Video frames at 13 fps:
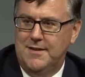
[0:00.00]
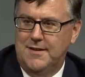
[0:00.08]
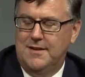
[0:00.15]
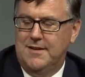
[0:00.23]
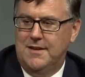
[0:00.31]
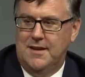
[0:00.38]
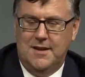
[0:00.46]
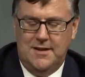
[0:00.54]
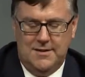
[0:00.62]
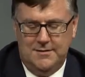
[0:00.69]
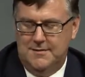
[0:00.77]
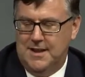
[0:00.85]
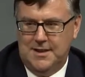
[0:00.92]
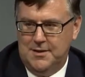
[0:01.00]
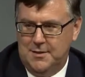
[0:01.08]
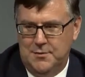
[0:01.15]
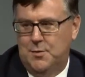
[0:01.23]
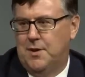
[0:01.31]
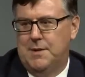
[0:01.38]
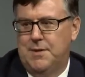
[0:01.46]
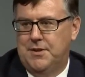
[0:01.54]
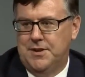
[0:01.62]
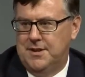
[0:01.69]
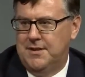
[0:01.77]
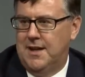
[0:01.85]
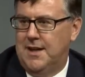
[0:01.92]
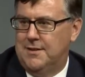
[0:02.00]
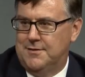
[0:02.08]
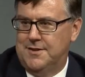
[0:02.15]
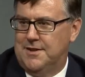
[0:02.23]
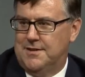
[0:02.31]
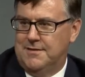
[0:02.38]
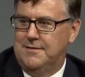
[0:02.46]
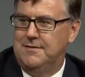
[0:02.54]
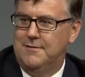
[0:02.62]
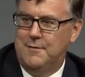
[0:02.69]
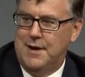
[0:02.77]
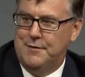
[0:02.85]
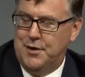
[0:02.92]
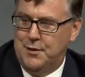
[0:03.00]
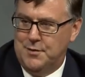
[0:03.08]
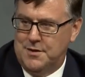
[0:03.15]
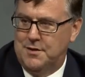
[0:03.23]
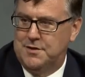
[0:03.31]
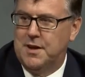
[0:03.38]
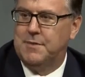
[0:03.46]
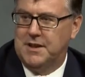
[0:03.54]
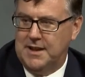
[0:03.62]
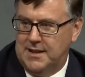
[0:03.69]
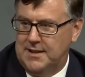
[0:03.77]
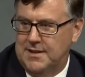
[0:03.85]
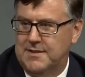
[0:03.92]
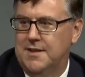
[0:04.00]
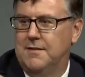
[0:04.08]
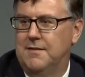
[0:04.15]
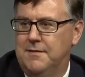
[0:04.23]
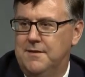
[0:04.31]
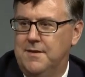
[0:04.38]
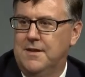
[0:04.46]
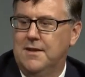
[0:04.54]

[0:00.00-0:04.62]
I don't know, $20 billion in revenue or something like this, and